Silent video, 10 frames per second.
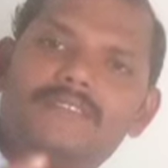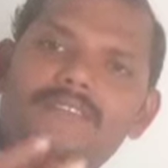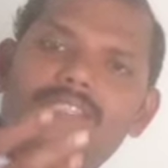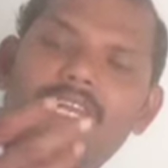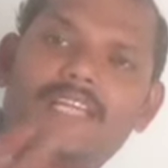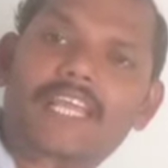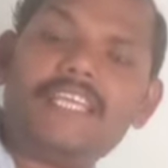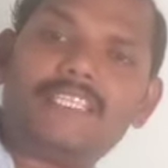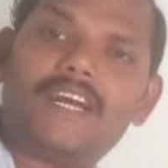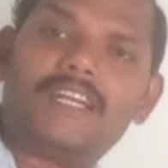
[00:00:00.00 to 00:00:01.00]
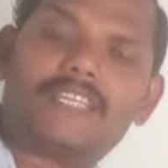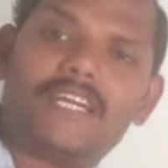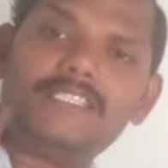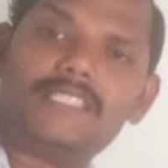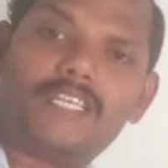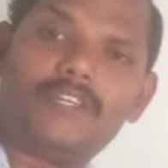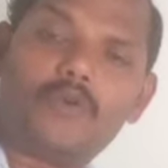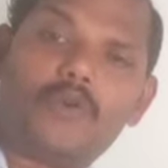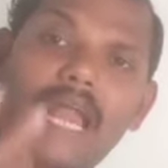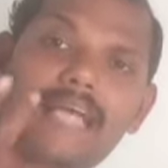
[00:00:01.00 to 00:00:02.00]
the trees are turns
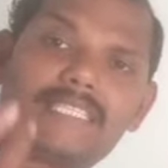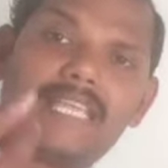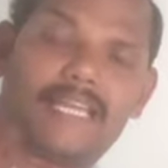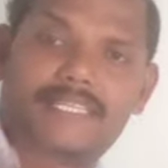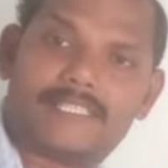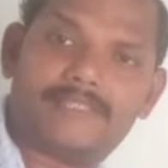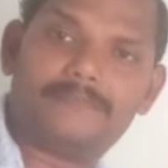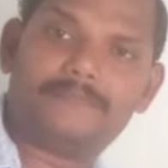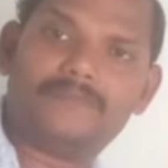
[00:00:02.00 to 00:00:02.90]
into grasslands.